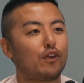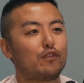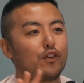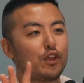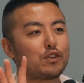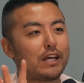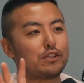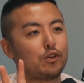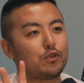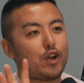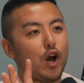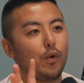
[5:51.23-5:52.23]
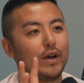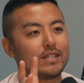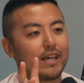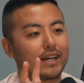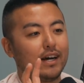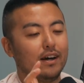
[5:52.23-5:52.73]
for those that don't know, it's
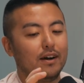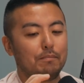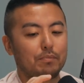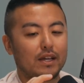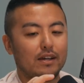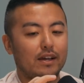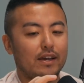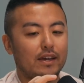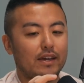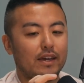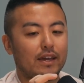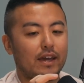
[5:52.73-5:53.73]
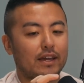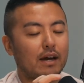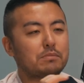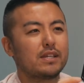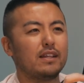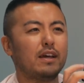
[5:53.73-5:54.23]
like, it
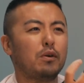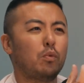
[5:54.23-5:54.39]
comes in,